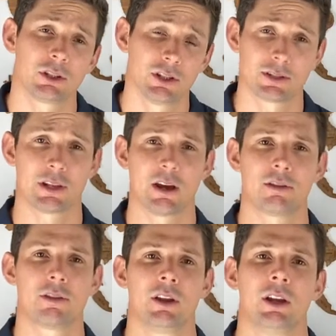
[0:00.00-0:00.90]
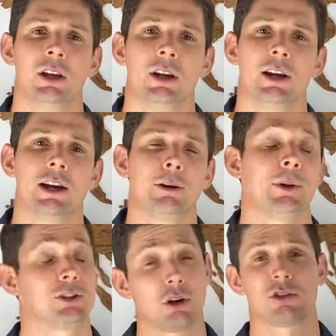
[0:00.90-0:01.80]
in the south
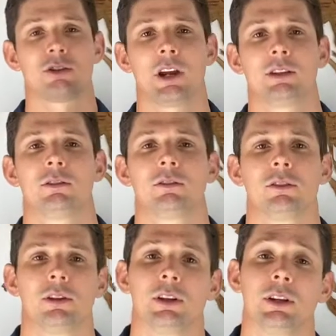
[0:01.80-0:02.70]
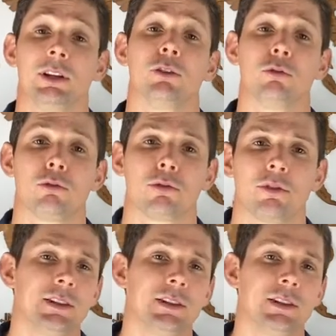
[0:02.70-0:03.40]
and Torres Strait in the north.